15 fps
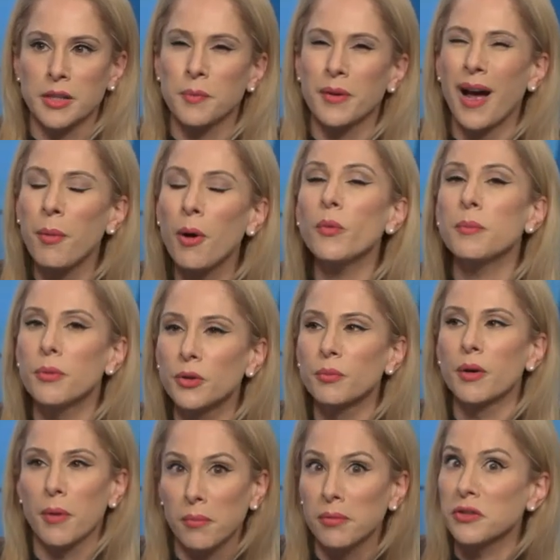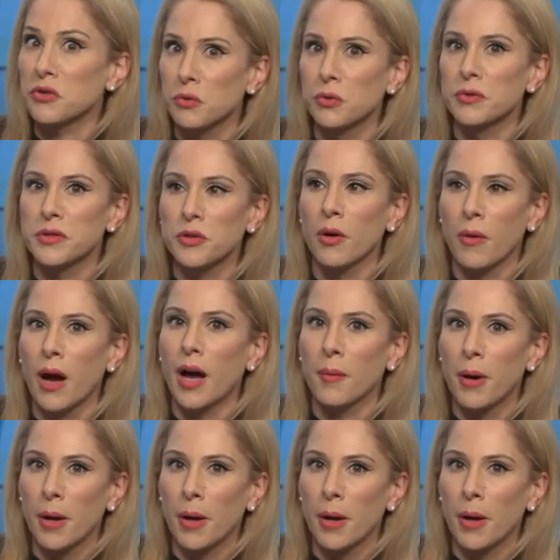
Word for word: But how about we build more public schools so uh,